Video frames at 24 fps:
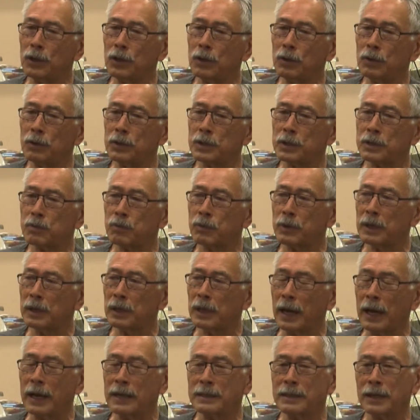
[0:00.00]
you just
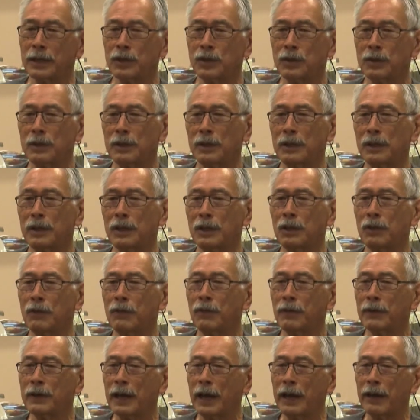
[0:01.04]
realize that
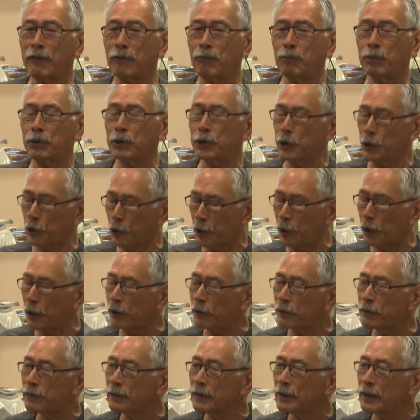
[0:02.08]
you've kind of put
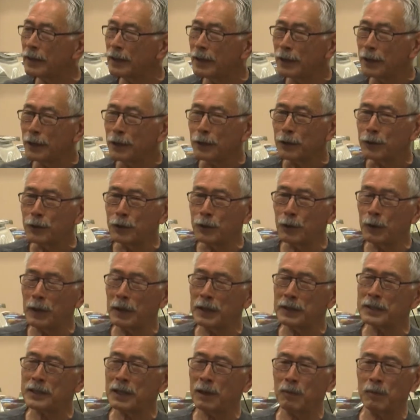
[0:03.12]
off
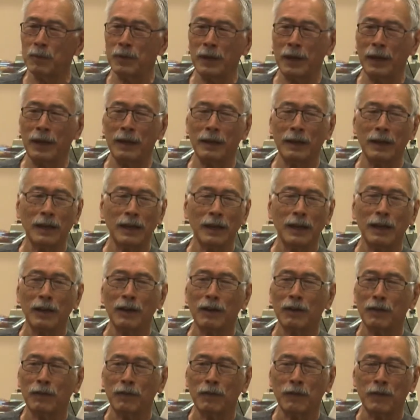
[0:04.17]
doing something
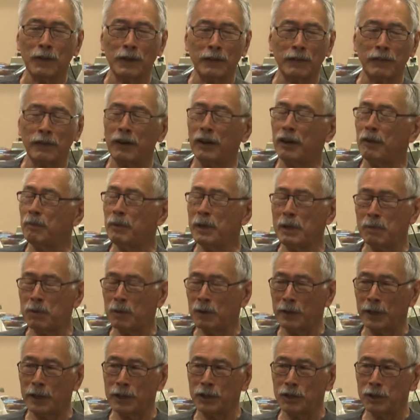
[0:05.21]
for the very
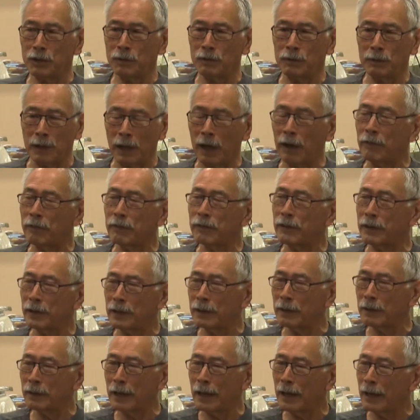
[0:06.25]
people that you love
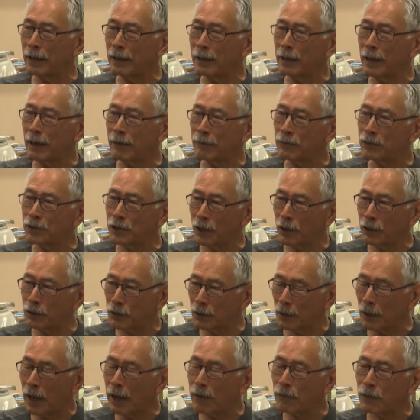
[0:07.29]
and have shared
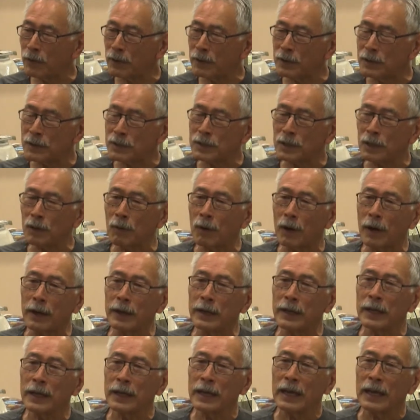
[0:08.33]
your life with and so on.
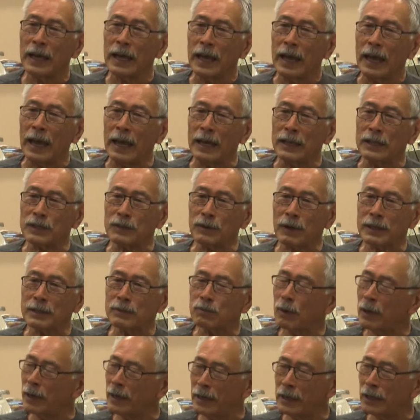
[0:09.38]
And so I
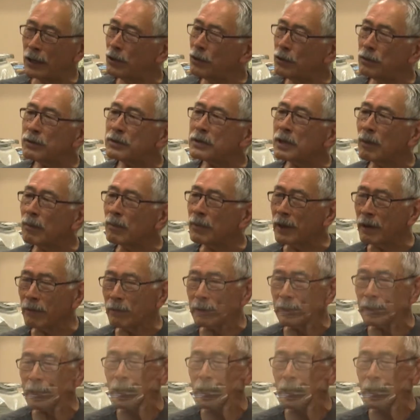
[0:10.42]
said, well, I need to do something with